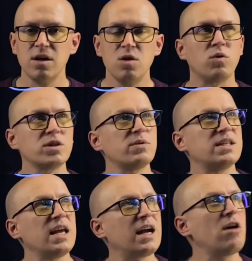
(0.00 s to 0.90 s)
Once we
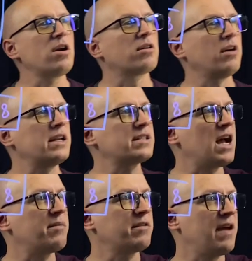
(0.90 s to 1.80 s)
take out our greatest
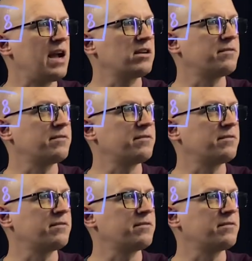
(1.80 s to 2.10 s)
common factor,